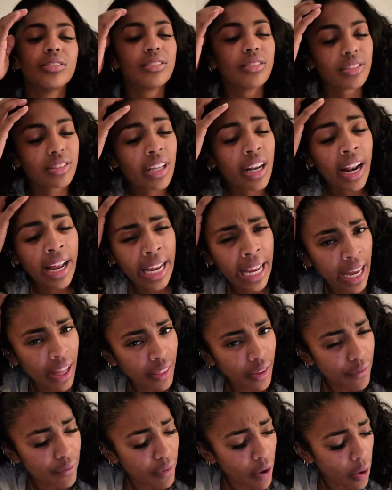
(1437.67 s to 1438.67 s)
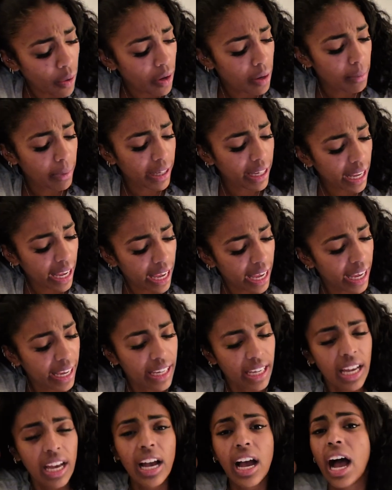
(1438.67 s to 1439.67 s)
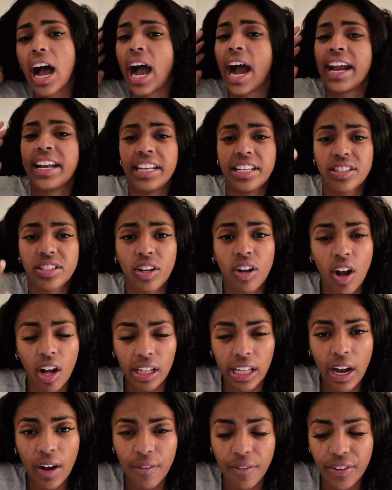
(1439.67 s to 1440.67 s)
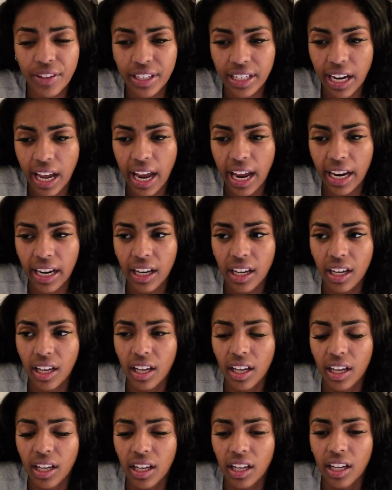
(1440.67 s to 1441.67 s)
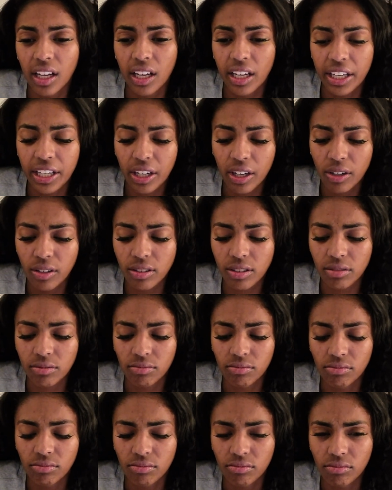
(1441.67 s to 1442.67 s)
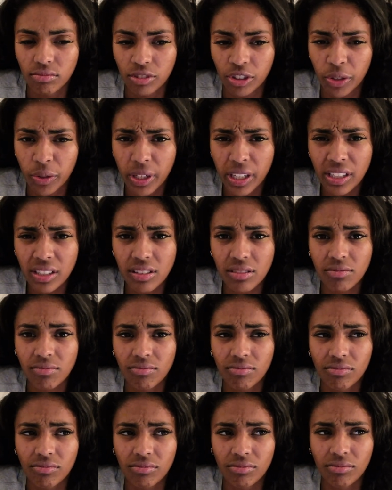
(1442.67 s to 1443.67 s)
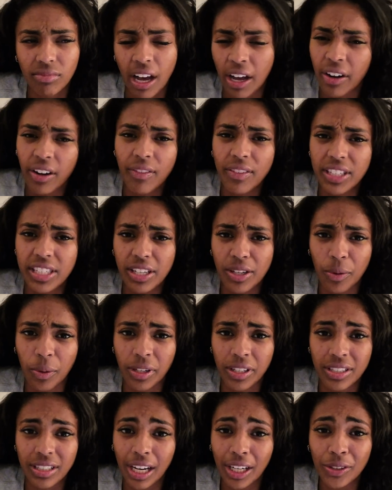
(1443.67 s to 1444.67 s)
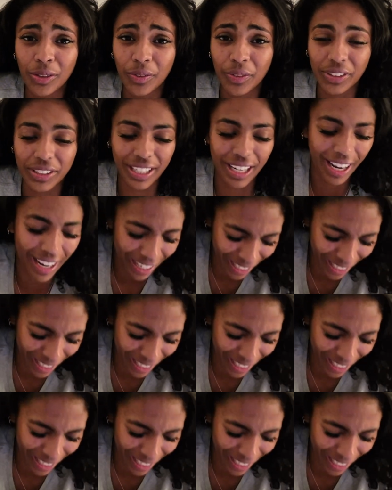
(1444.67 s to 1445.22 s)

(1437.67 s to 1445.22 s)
So I get on the phone. I'm like, hey, I need to call out for the day. He goes, Eunice, I don't even see you on the schedule for today.